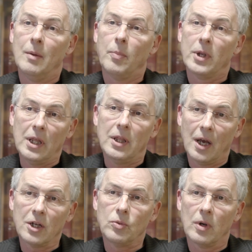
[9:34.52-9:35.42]
But the
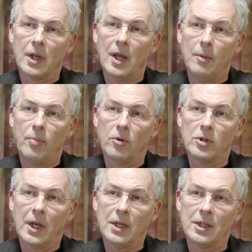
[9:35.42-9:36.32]
actual daily
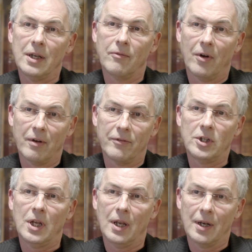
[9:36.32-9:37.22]
process involves
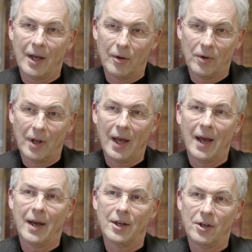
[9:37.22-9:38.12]
sitting down
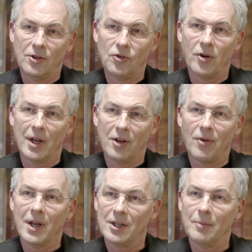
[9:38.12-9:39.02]
and trying to
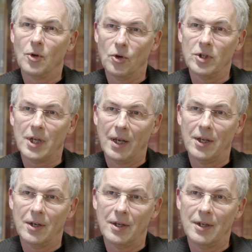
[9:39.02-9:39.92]
write some good
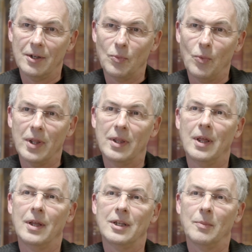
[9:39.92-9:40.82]
sentences with
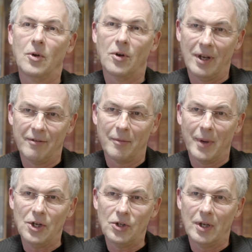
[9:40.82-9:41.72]
some good
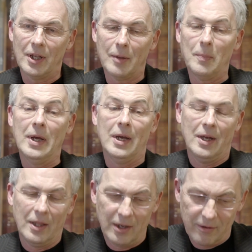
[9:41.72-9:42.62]
information in them
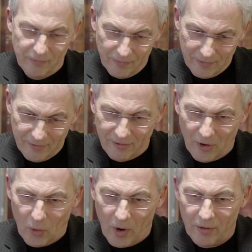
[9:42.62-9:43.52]
that
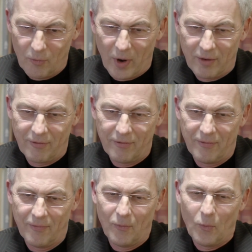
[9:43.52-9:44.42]
flow on
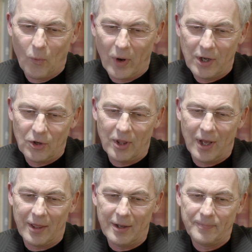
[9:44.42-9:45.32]
one into the
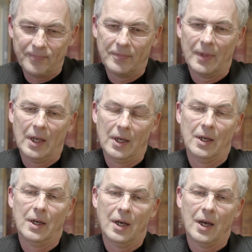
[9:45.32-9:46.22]
other.
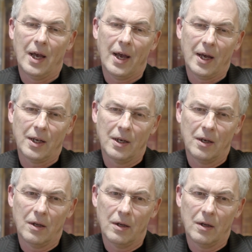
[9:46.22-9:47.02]
And